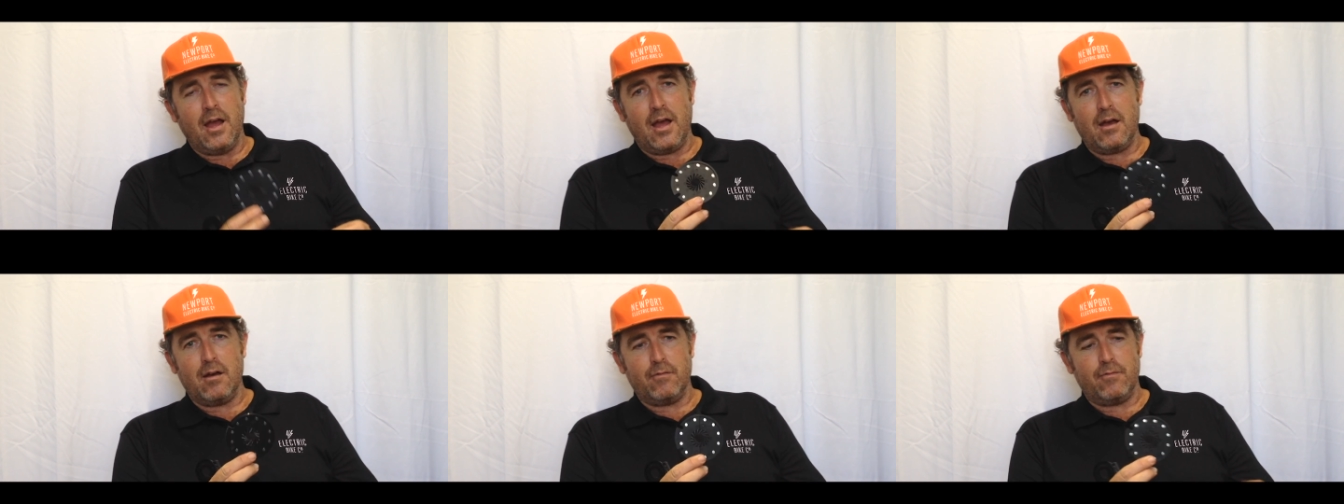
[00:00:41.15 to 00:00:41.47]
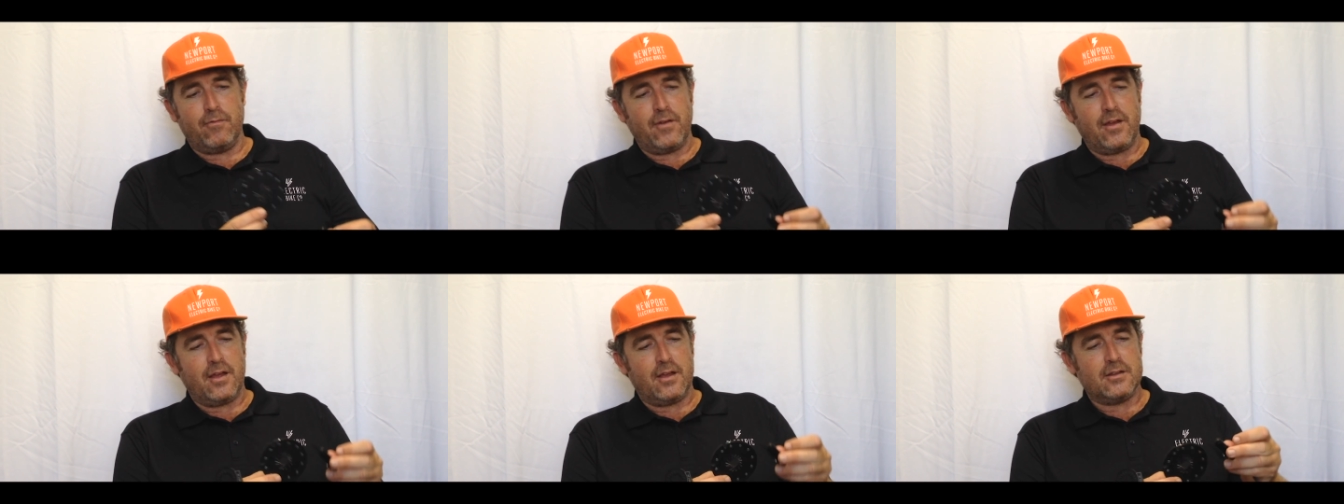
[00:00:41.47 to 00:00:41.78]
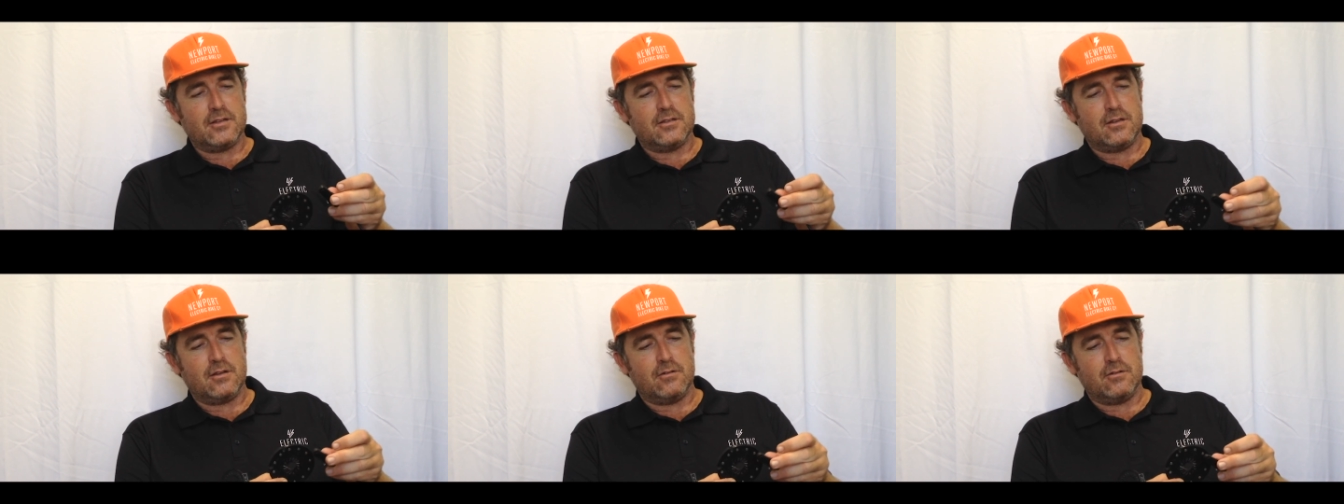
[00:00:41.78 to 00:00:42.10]
how
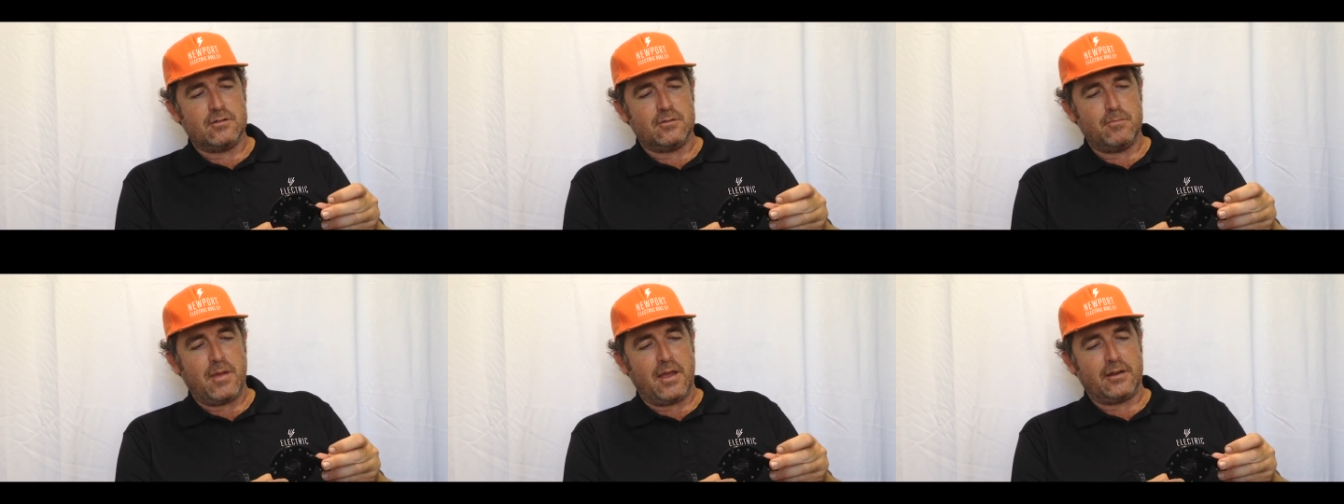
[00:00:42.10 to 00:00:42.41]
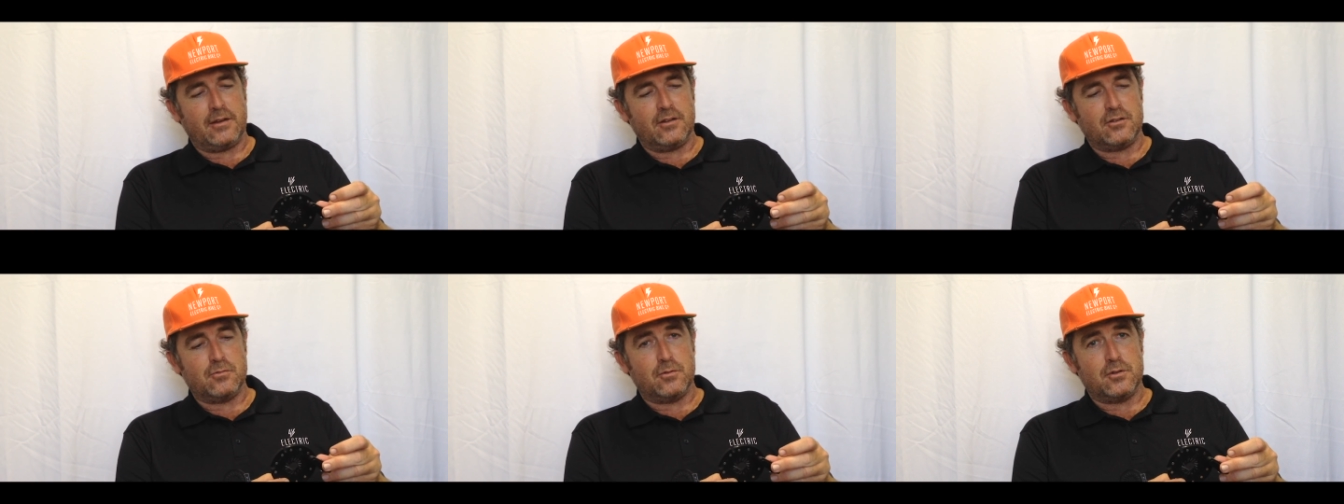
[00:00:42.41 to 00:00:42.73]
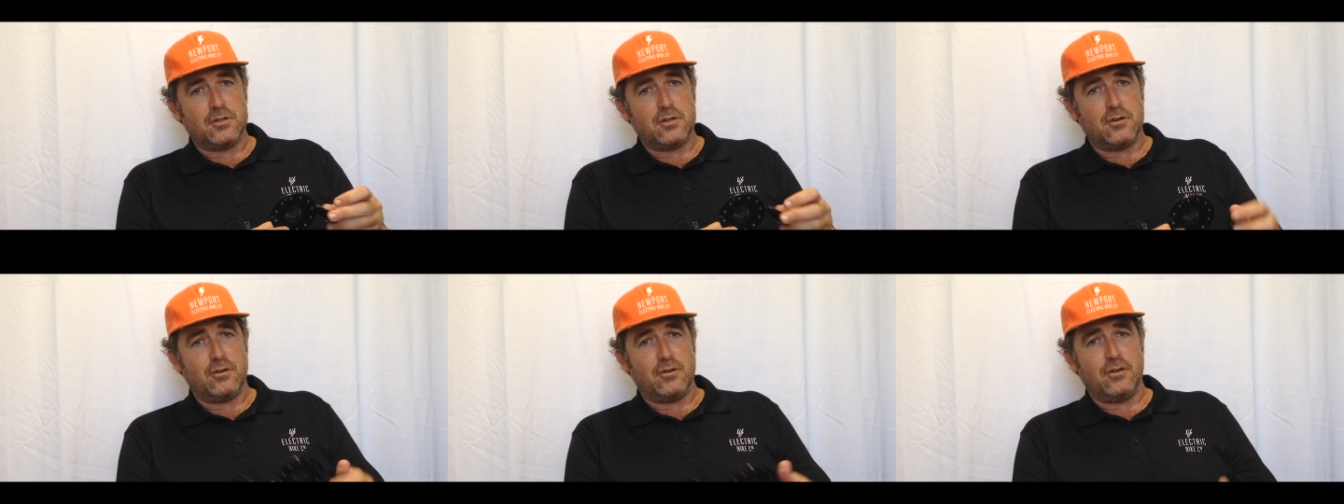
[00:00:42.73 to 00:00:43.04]
fast those magnets
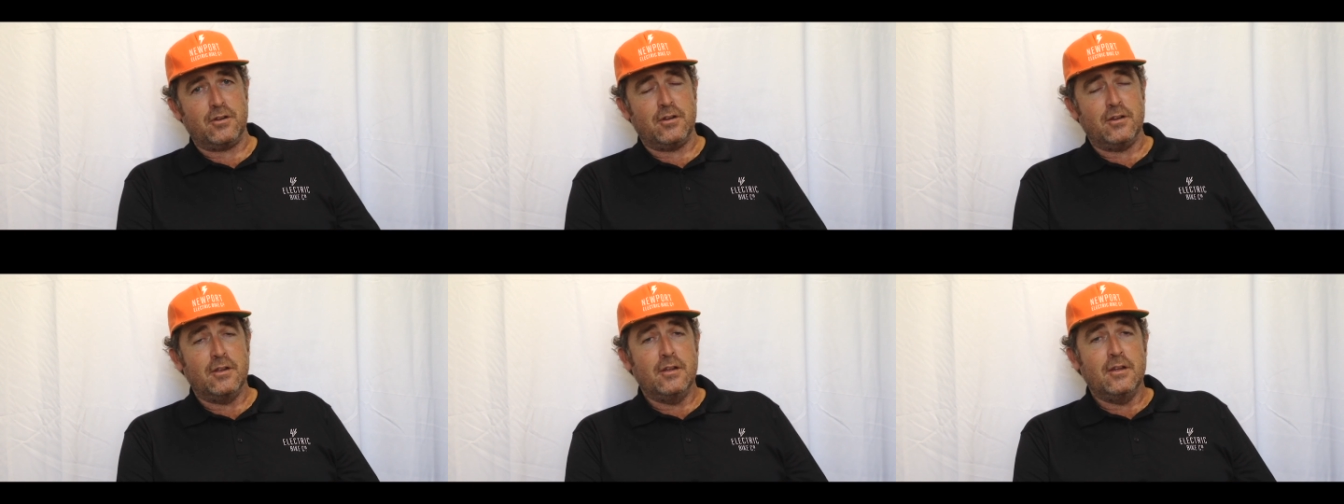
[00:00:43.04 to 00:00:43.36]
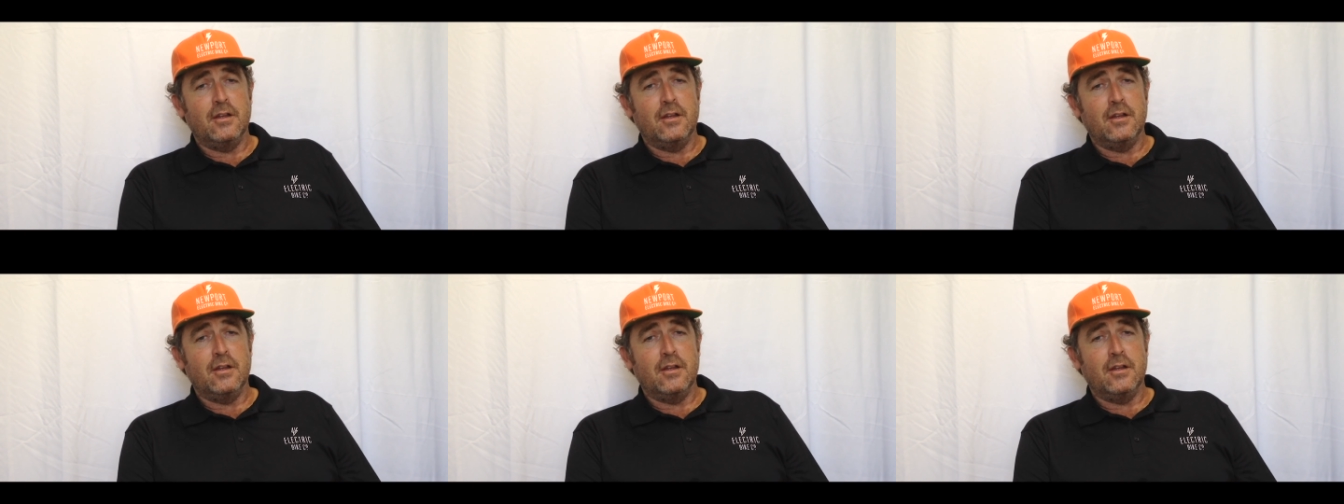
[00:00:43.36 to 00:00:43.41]
would turn.